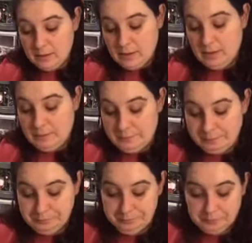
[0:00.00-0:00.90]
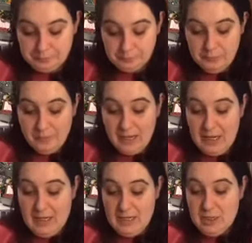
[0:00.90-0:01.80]
I
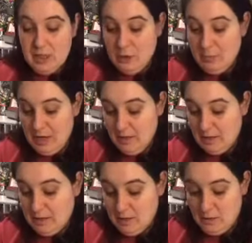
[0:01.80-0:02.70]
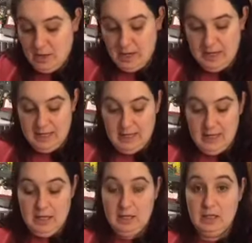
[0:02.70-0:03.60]
need to know by then so that I
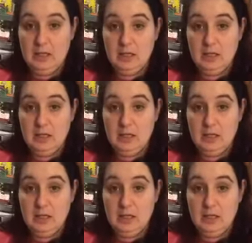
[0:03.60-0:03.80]
can,